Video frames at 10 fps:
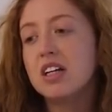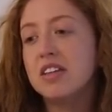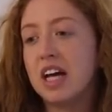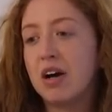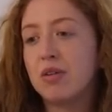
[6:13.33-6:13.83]

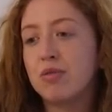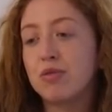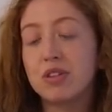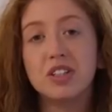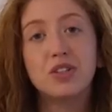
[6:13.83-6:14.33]
Now,
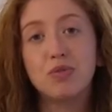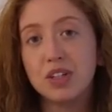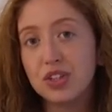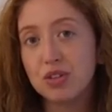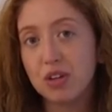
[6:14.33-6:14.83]
for this
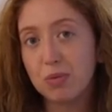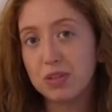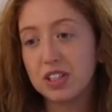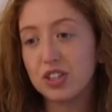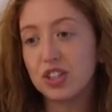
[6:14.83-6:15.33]
regional
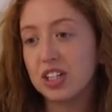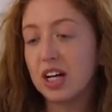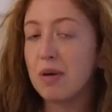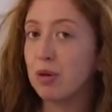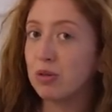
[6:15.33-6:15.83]
competition,
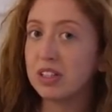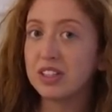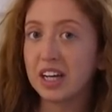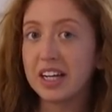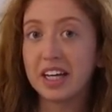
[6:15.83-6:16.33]
I'm only
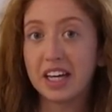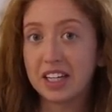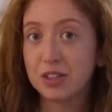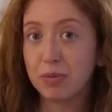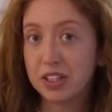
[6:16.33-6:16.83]
skating
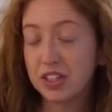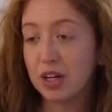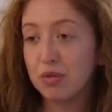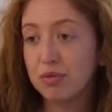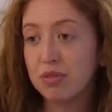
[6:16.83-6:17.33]
against
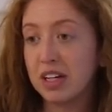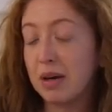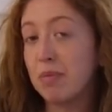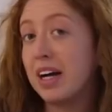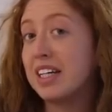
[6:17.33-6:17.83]
myself, and I
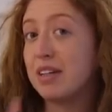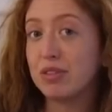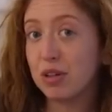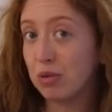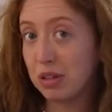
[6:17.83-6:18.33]
might
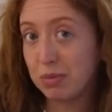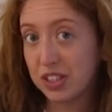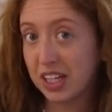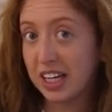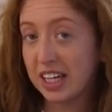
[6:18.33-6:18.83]
even only be
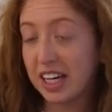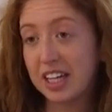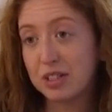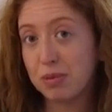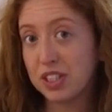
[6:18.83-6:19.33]
skating
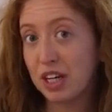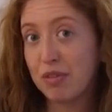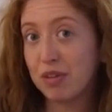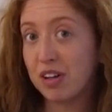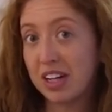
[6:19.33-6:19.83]
against
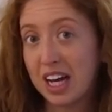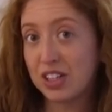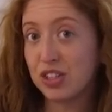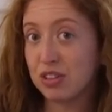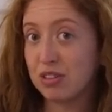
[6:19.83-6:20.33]
myself on
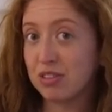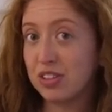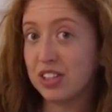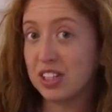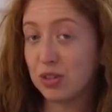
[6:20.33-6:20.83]

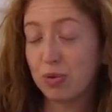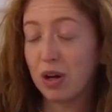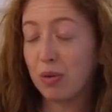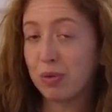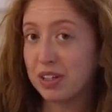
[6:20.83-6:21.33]
nationals as
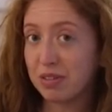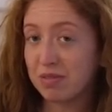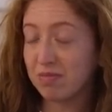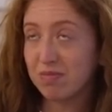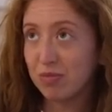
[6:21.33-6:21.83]
well, we don't
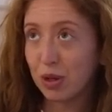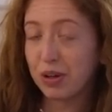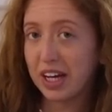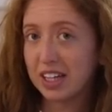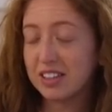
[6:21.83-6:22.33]
know
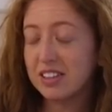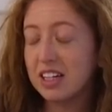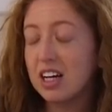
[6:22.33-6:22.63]
yet.